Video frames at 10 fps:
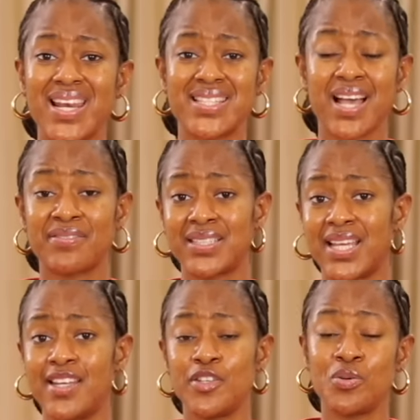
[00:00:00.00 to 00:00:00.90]
later, after
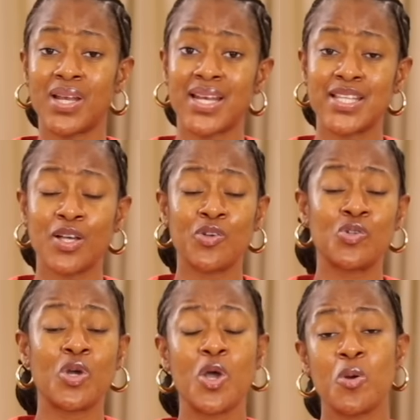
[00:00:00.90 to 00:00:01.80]
telling you that, I tell
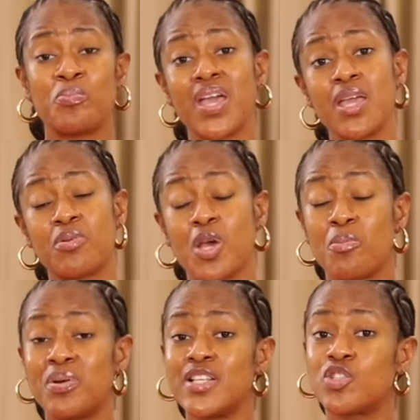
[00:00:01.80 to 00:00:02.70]
you, babe,
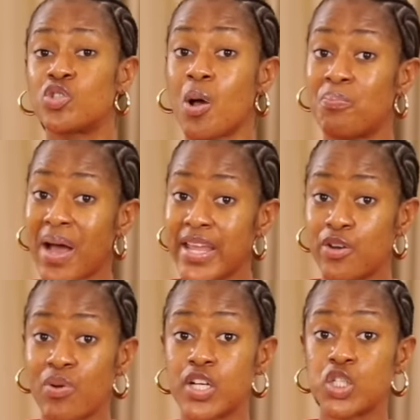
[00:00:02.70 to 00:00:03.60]
please stop by a
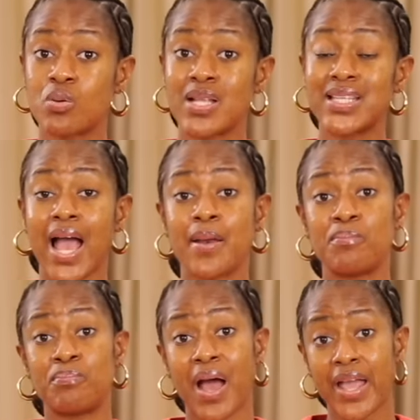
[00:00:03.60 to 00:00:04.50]
restaurant
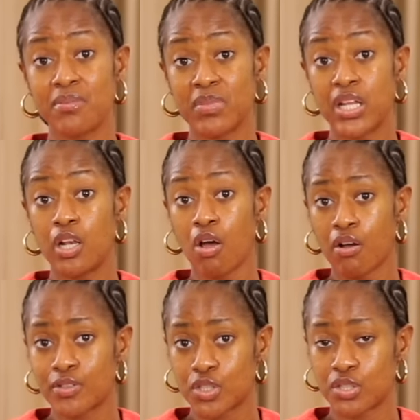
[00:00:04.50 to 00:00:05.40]
and buy me
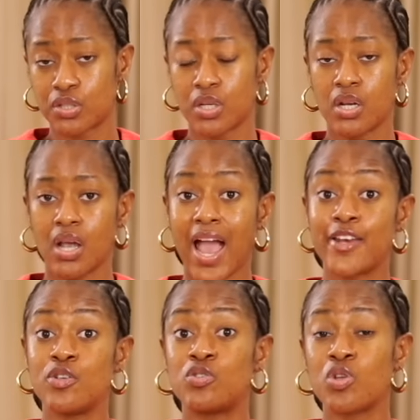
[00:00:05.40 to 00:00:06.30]
lunch.
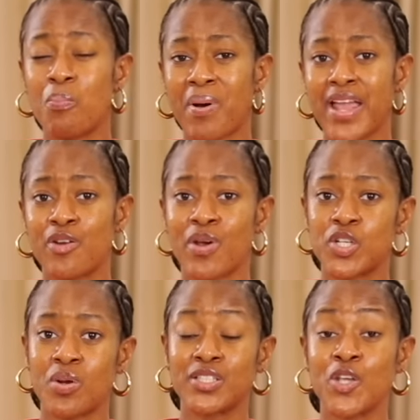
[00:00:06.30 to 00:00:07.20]
And you stop by a
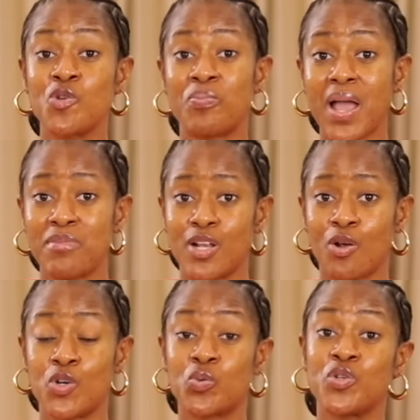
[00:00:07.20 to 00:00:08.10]
restaurant and you buy me
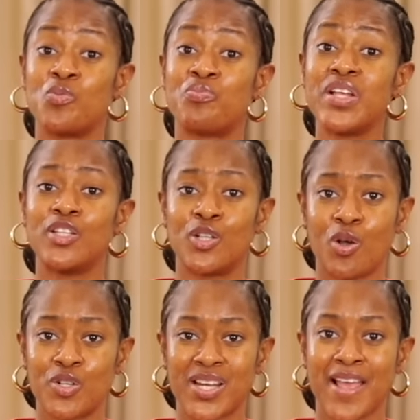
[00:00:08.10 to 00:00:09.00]
lunch. When you bring the
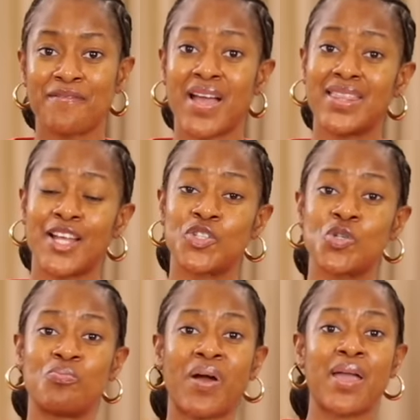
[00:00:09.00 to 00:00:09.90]
lunch and I find that you
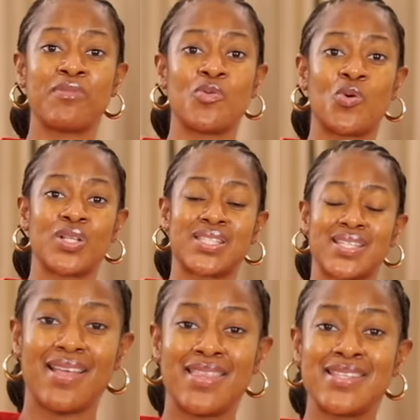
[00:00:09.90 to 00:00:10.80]
buy me what?
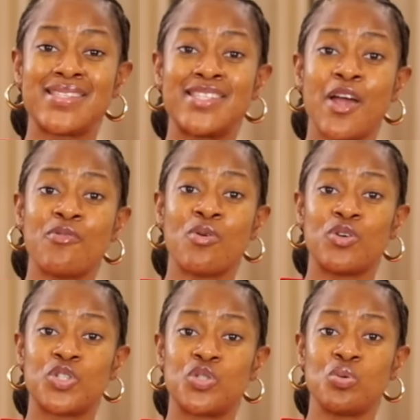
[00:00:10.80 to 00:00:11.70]
The zero
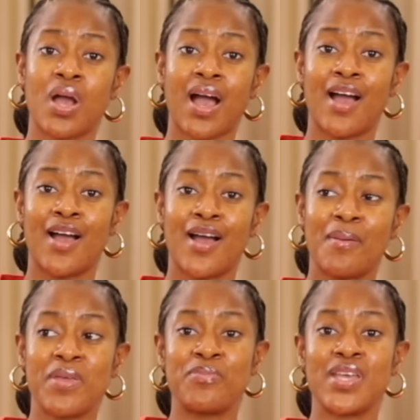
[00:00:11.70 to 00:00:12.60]
sugar,
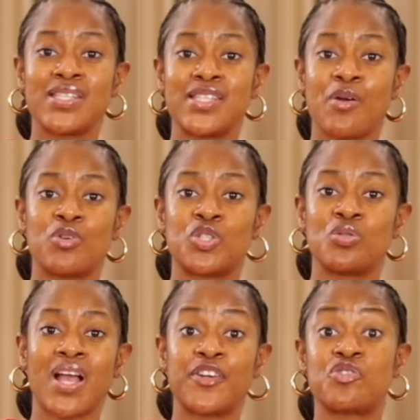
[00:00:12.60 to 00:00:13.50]
maybe a zero
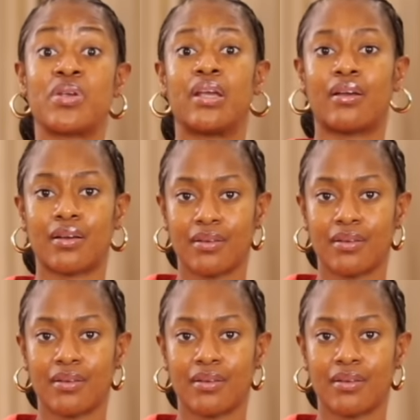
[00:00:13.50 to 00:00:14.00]
sugar drink.